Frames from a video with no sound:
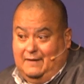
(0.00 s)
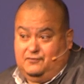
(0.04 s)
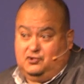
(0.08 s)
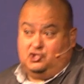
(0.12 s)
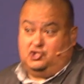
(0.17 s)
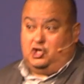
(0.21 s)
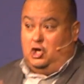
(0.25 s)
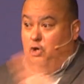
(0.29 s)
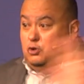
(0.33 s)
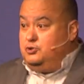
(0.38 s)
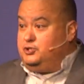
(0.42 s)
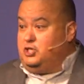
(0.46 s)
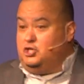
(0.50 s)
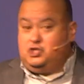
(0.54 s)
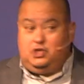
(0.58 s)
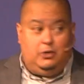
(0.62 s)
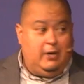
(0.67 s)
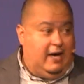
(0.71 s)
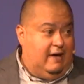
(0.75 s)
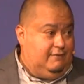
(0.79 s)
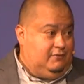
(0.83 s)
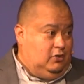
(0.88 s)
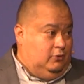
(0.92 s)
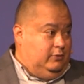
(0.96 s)
shows that you
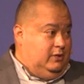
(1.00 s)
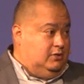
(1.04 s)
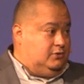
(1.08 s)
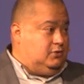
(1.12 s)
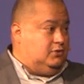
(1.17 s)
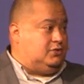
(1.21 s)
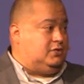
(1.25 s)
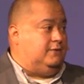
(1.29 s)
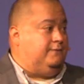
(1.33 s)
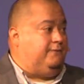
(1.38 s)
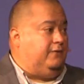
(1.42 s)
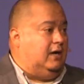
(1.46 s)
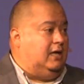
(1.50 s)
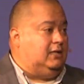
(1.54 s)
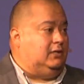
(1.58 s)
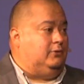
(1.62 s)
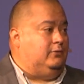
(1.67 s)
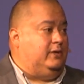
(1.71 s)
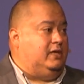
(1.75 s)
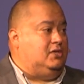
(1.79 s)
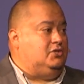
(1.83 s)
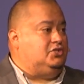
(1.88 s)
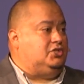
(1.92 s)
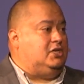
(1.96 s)
have no interest in
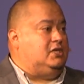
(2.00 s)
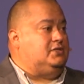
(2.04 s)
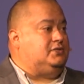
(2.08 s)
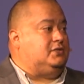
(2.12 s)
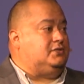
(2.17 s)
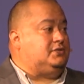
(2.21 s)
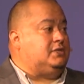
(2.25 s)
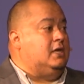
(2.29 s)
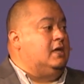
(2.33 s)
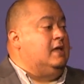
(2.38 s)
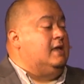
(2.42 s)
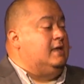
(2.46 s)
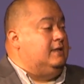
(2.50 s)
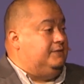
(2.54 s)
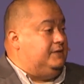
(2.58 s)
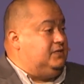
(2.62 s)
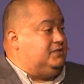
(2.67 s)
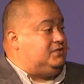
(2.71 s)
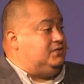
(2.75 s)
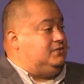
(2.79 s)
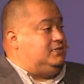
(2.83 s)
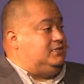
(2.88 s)
following Jesus, this is